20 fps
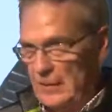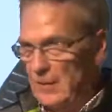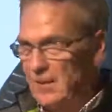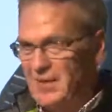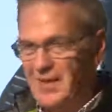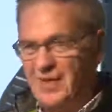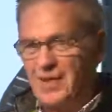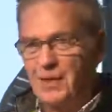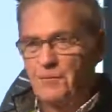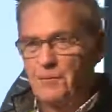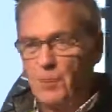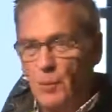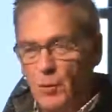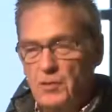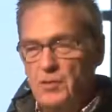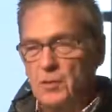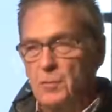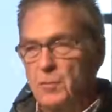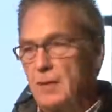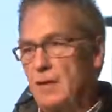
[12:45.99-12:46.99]
is
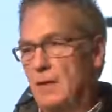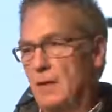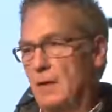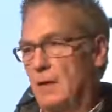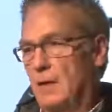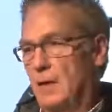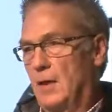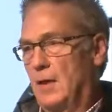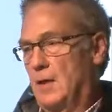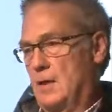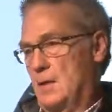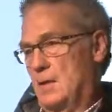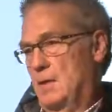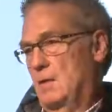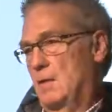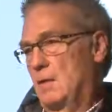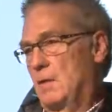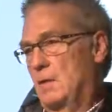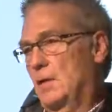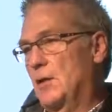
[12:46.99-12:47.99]
unavoidably
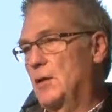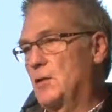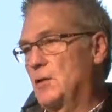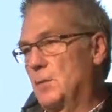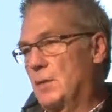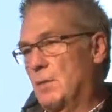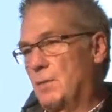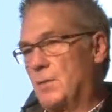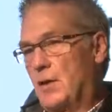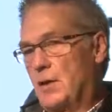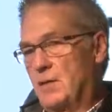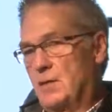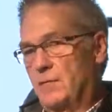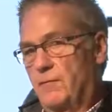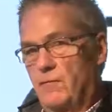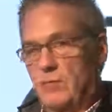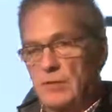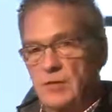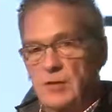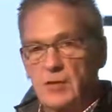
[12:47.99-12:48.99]
uh, going to be part
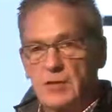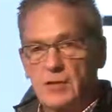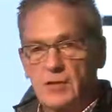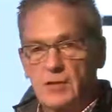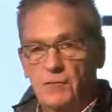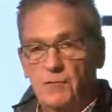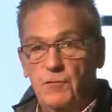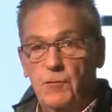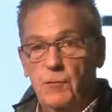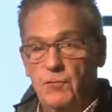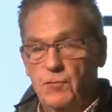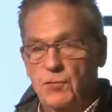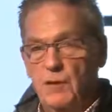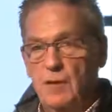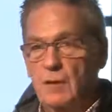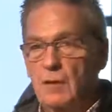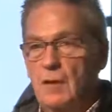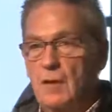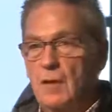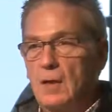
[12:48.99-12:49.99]
of a resilient
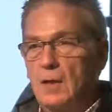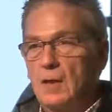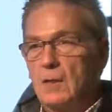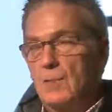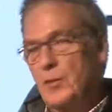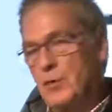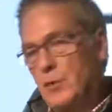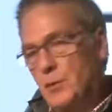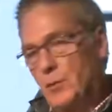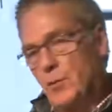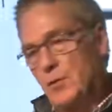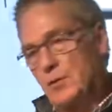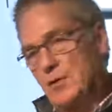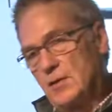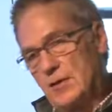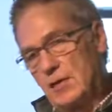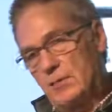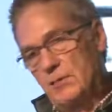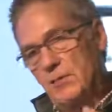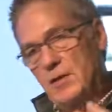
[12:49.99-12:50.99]
future. But the point
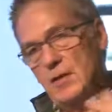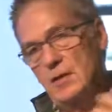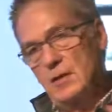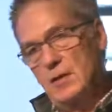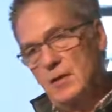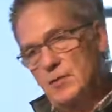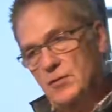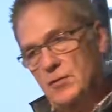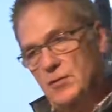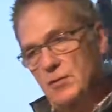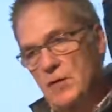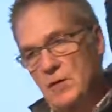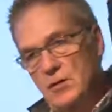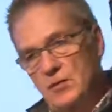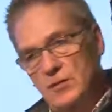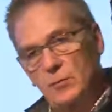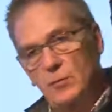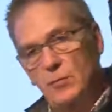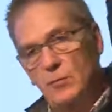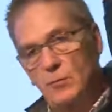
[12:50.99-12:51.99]
is that reconnection
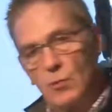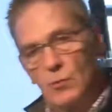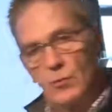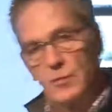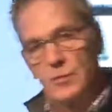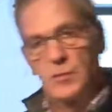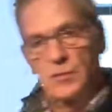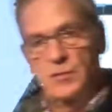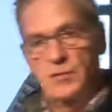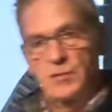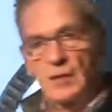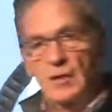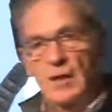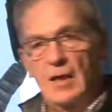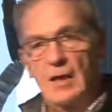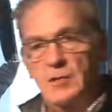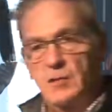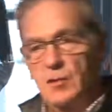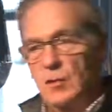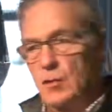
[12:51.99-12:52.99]
needs to be more than just an
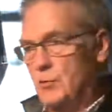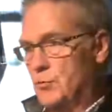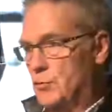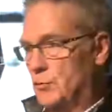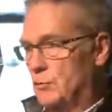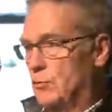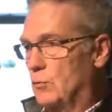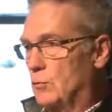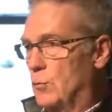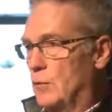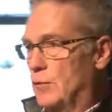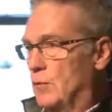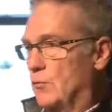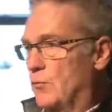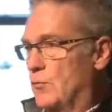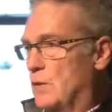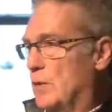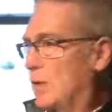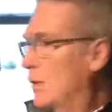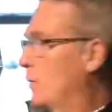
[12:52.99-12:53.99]
ideological one
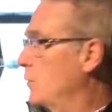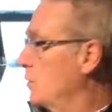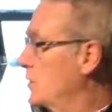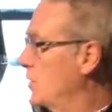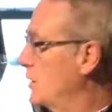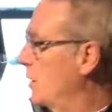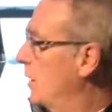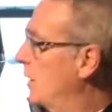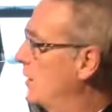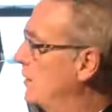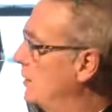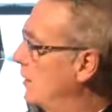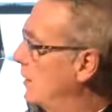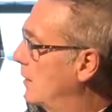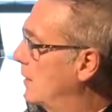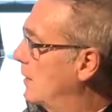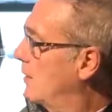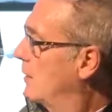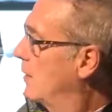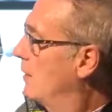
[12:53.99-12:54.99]
or a cozy
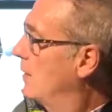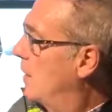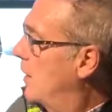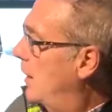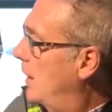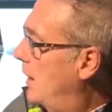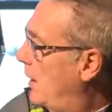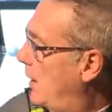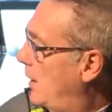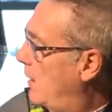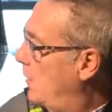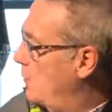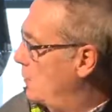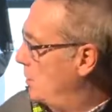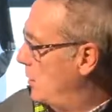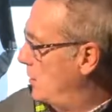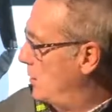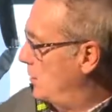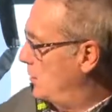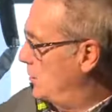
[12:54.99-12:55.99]
idea. How
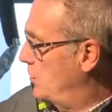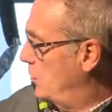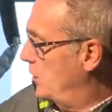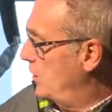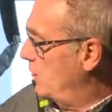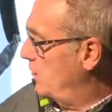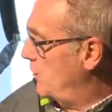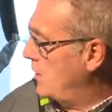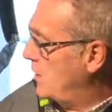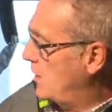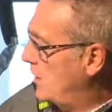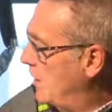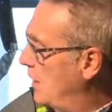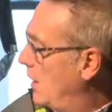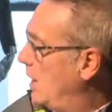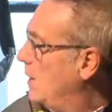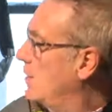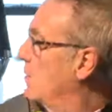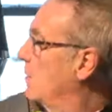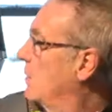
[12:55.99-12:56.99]
do, do we
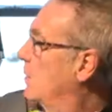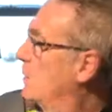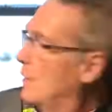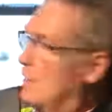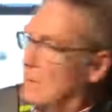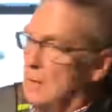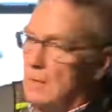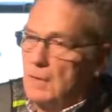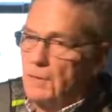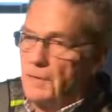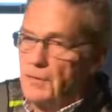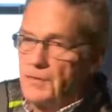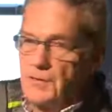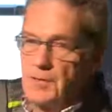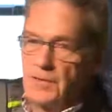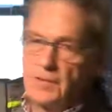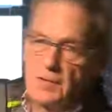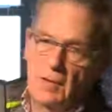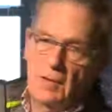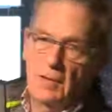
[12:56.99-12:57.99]
reconnect the
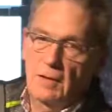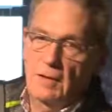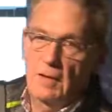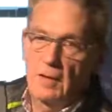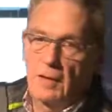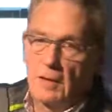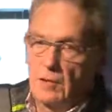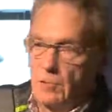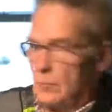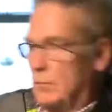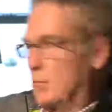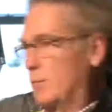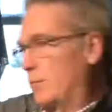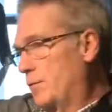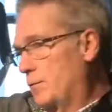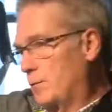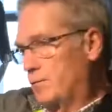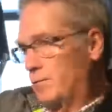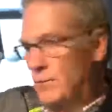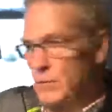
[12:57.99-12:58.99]
city and all
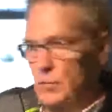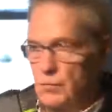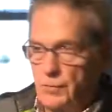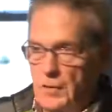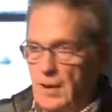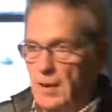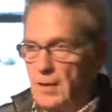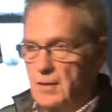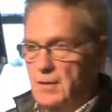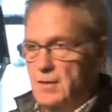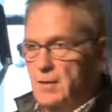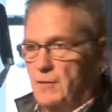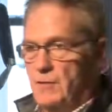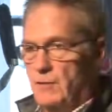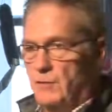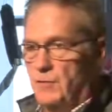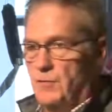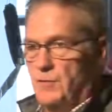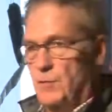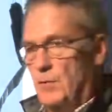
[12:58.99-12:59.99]
of you guys
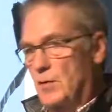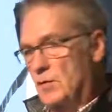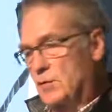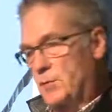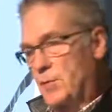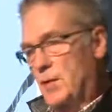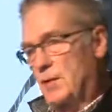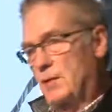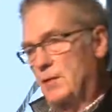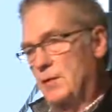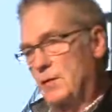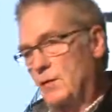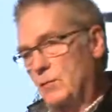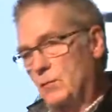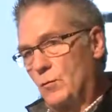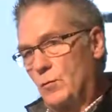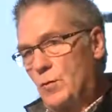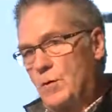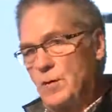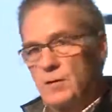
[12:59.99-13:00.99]
living for the most part in
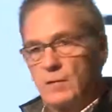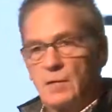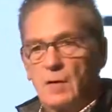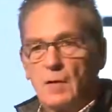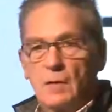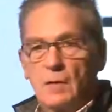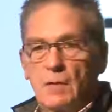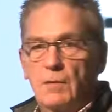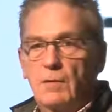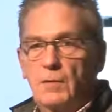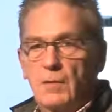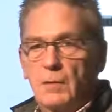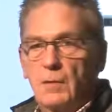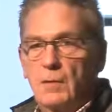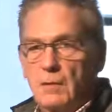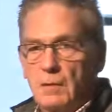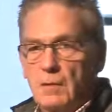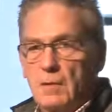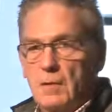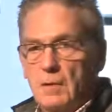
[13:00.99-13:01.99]
it with the
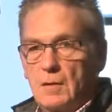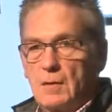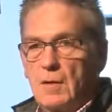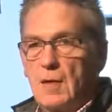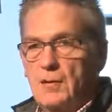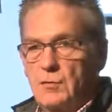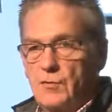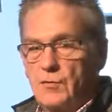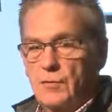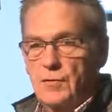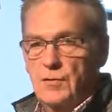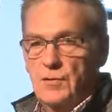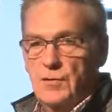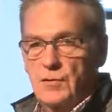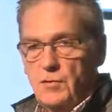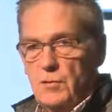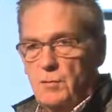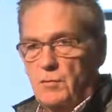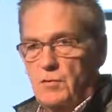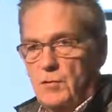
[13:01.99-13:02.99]
natural
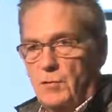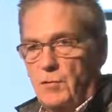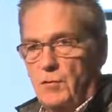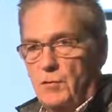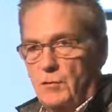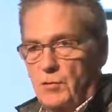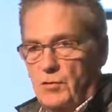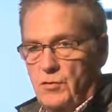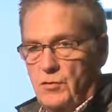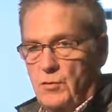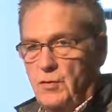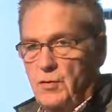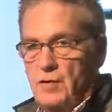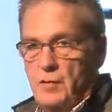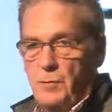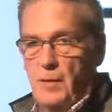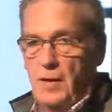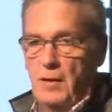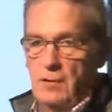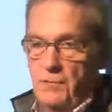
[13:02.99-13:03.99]
systems upon which we
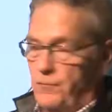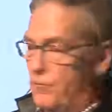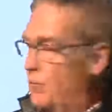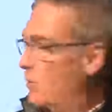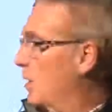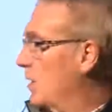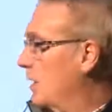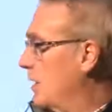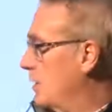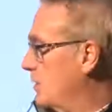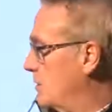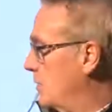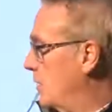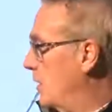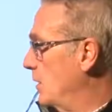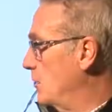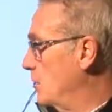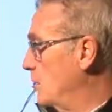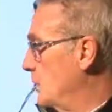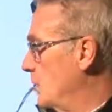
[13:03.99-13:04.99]
depend for our next
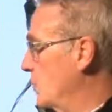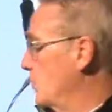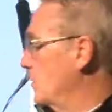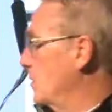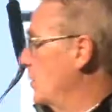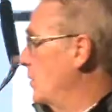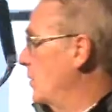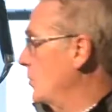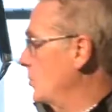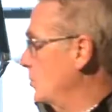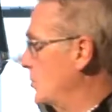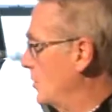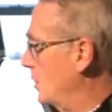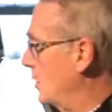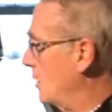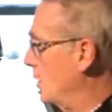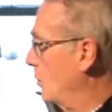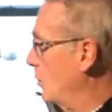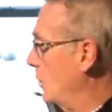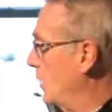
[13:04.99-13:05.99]
lunch, not to mention
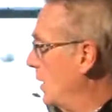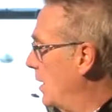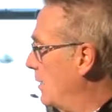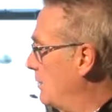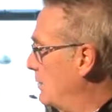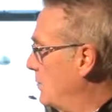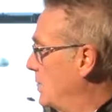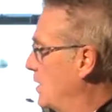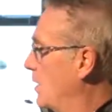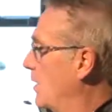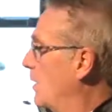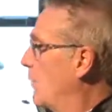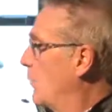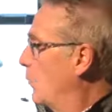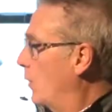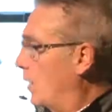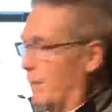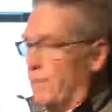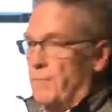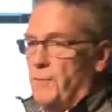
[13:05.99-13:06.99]
our whole lives?
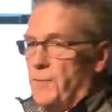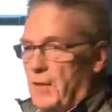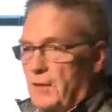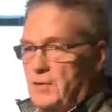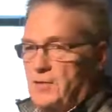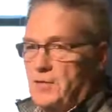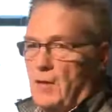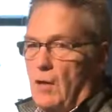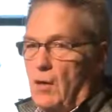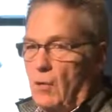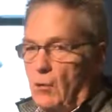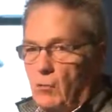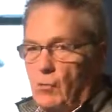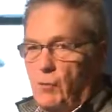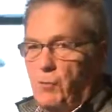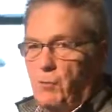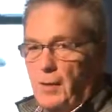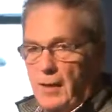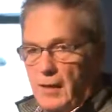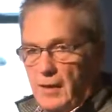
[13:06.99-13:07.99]
Well, that's a
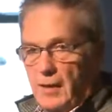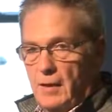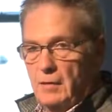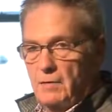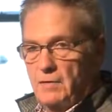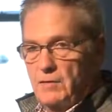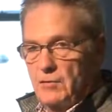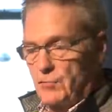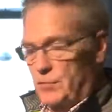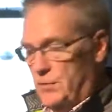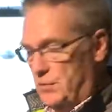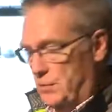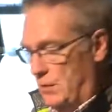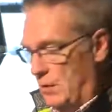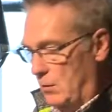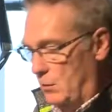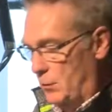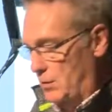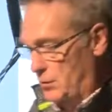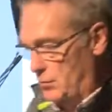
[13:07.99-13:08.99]
whole pile of
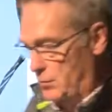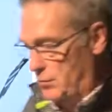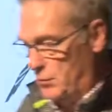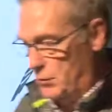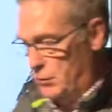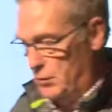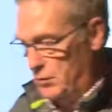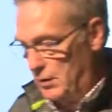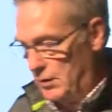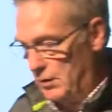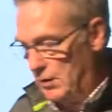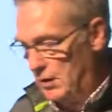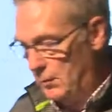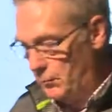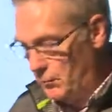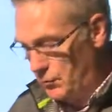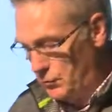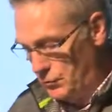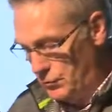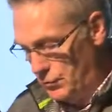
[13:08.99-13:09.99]
interesting questions which I can
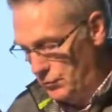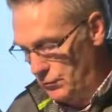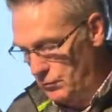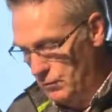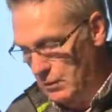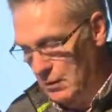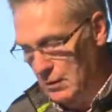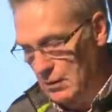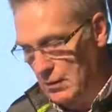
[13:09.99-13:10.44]
come on to.